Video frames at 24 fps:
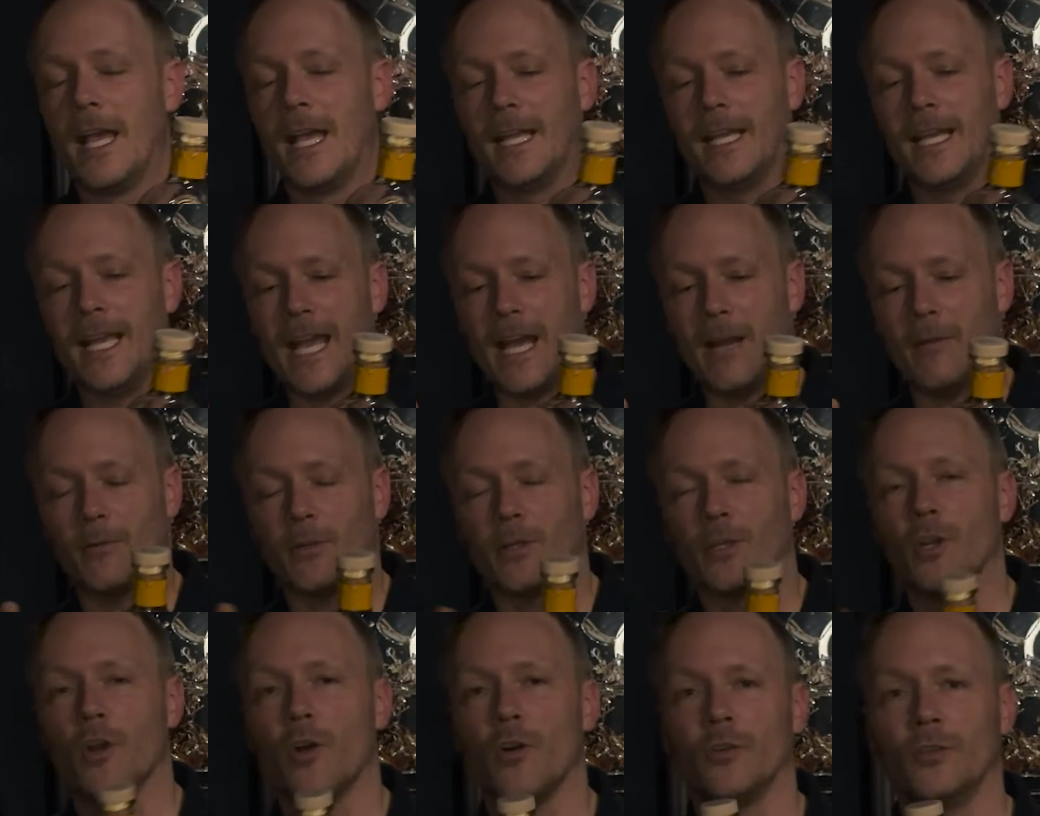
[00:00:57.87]
Now,
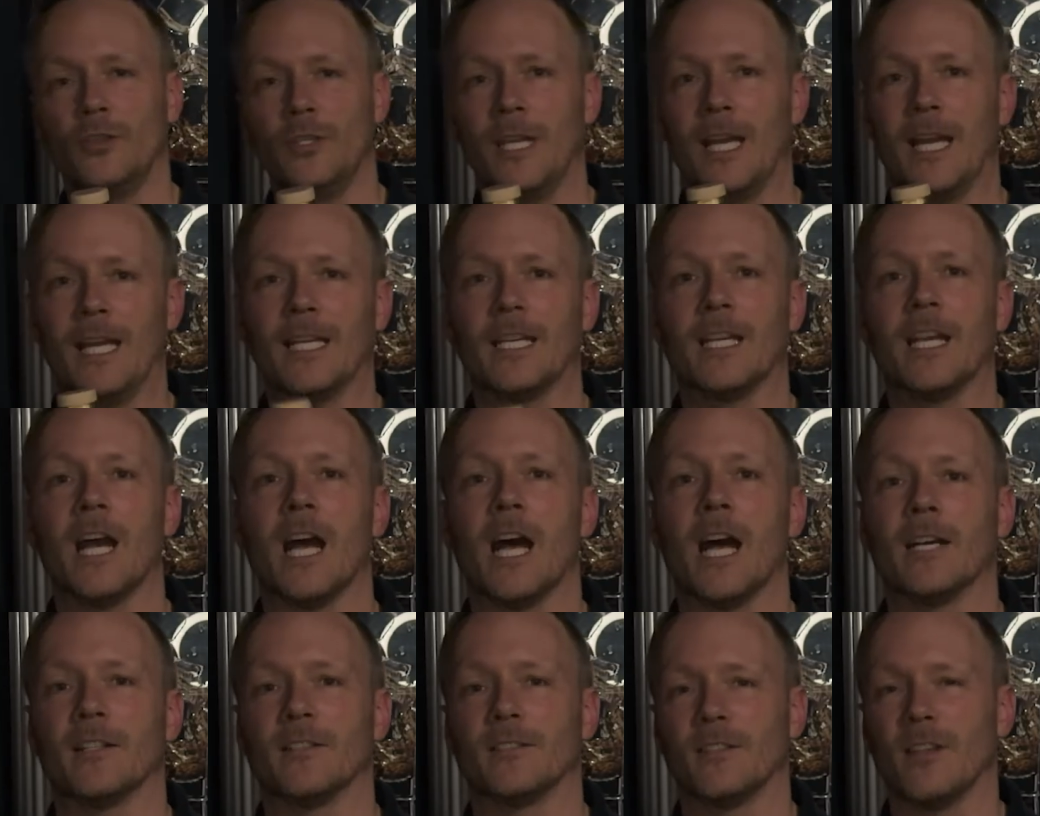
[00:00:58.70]
cognac
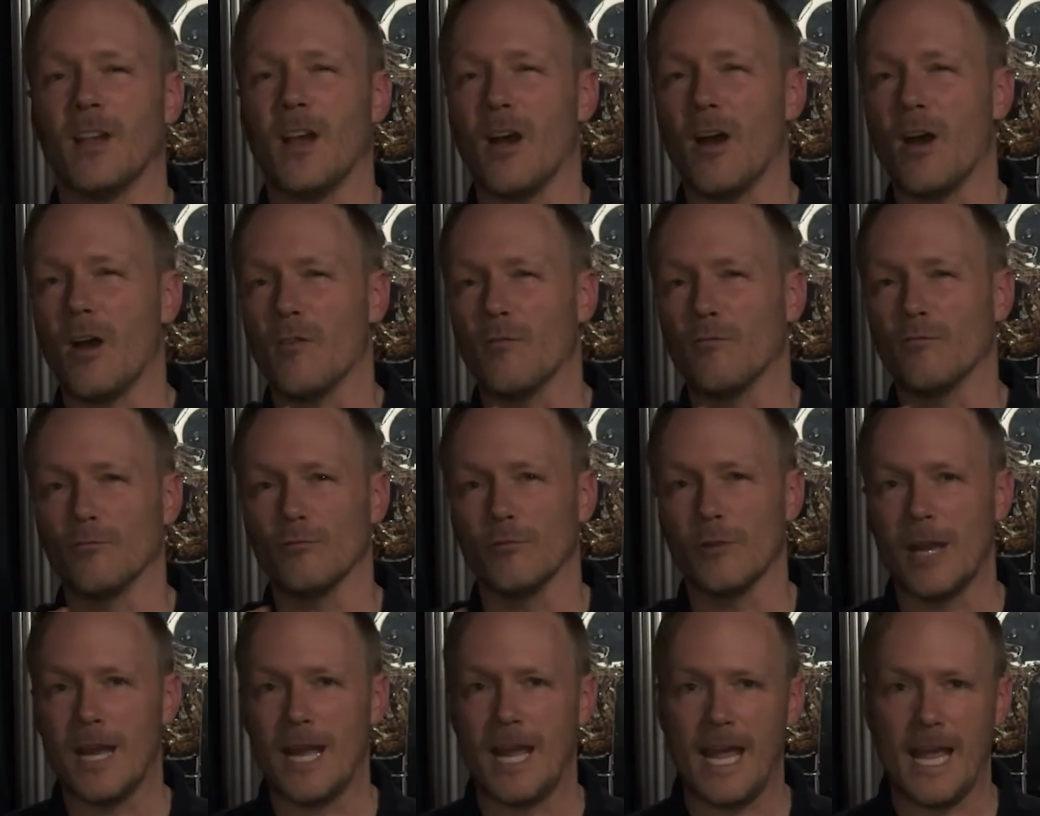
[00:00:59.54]
casks are
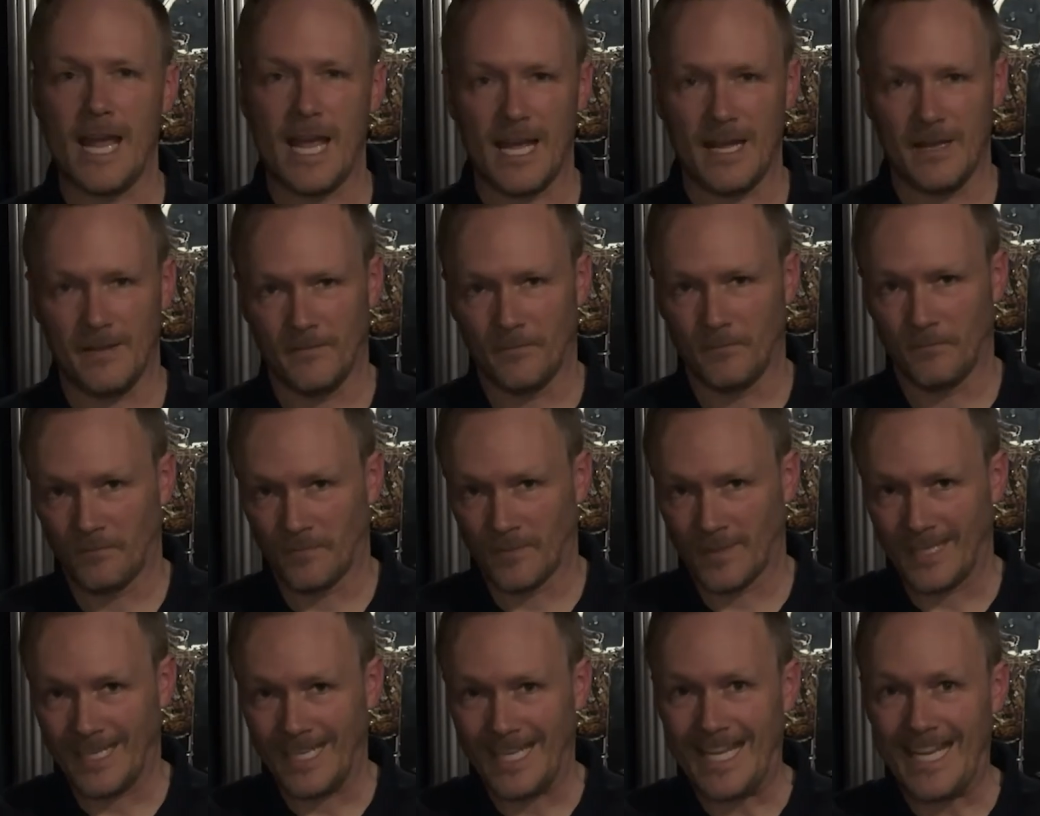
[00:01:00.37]
rare
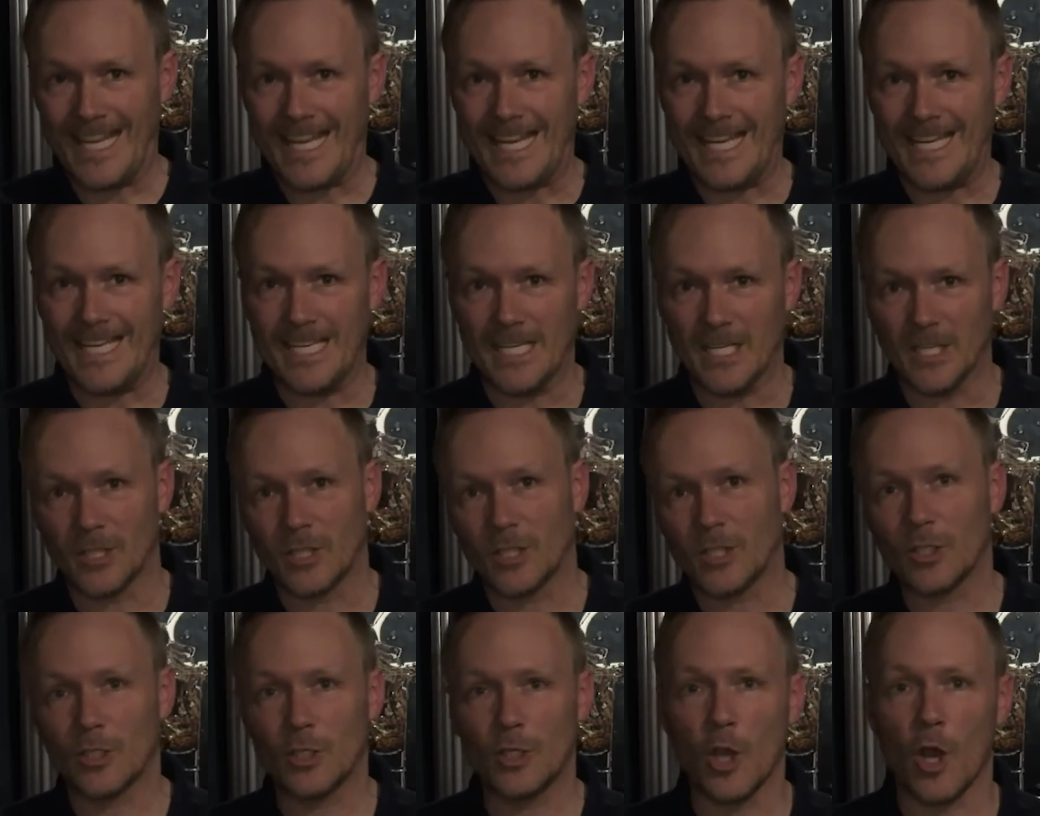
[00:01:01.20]
in
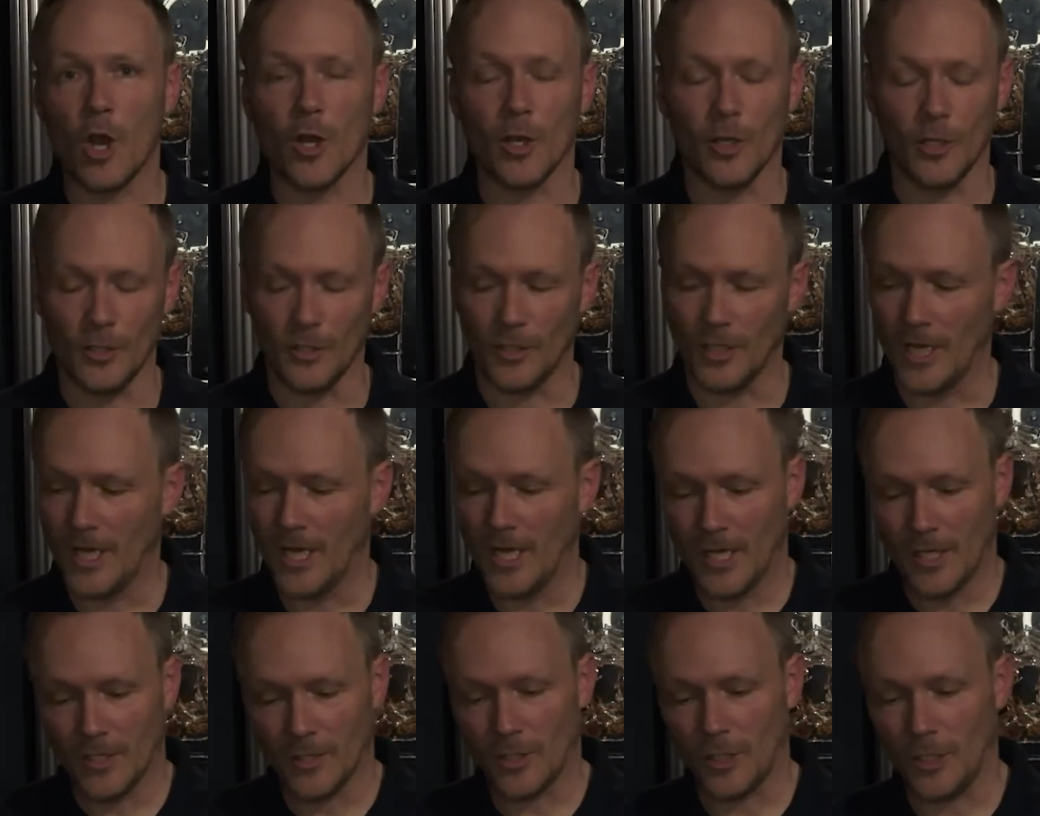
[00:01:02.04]
Scotland.
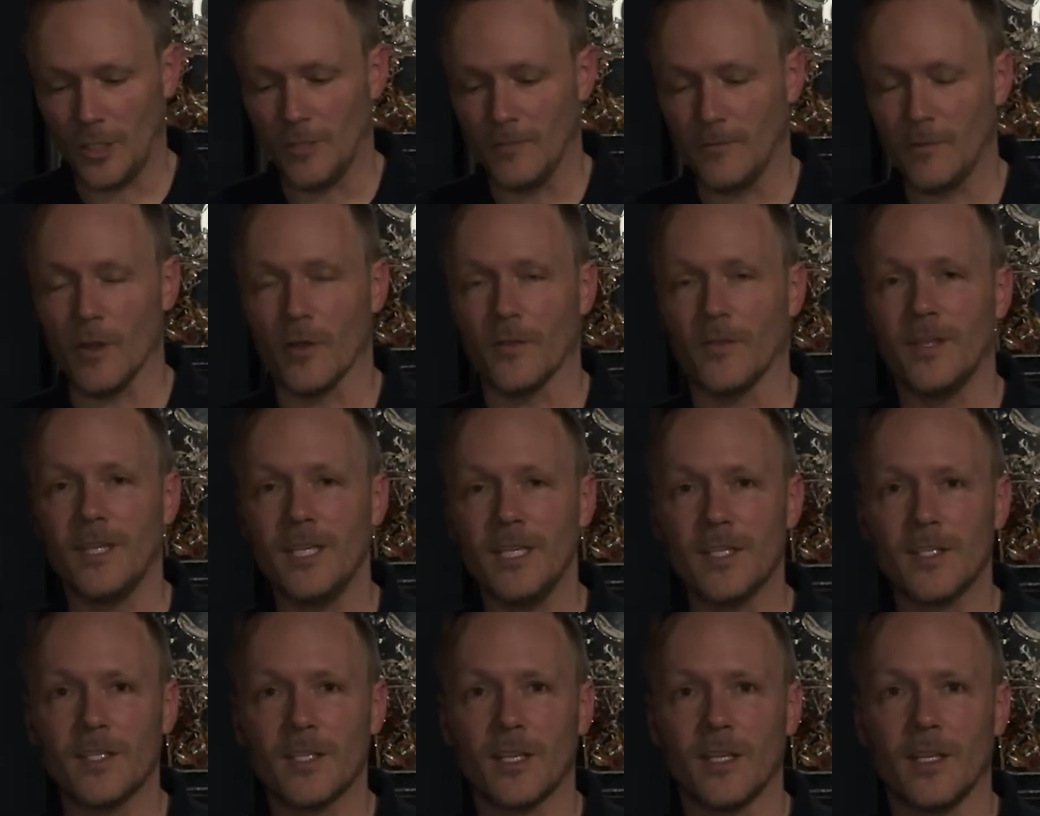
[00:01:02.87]
So you've got
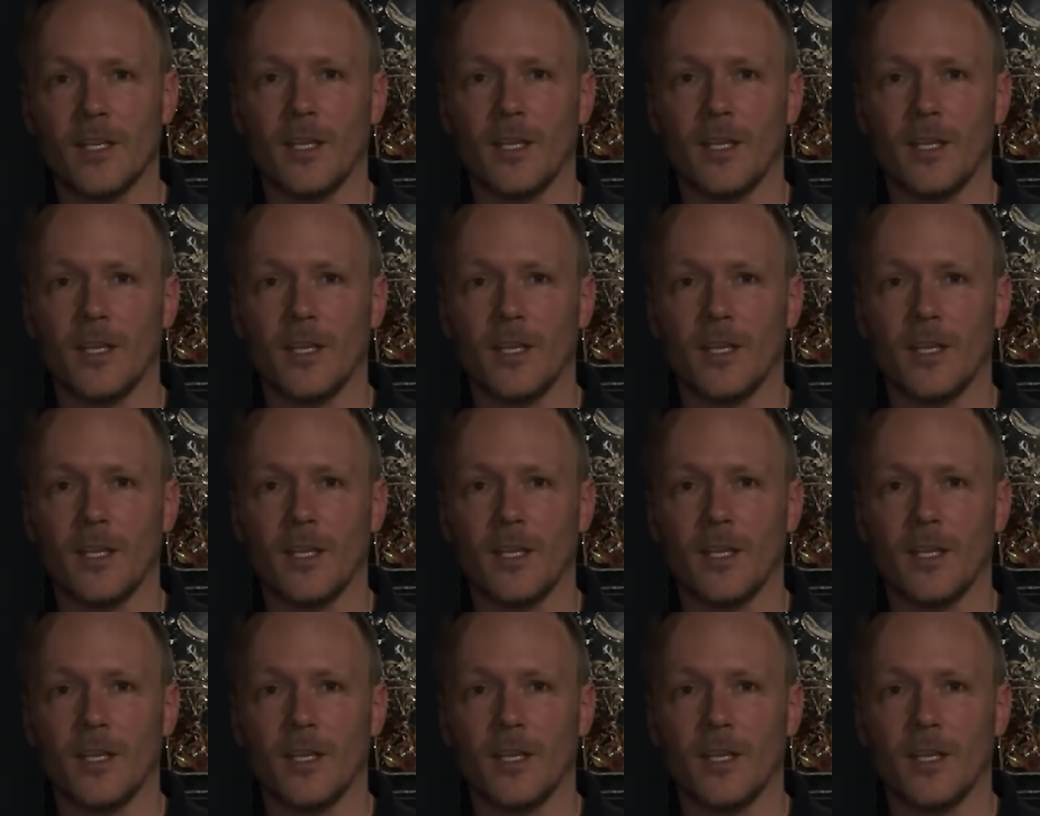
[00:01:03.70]
this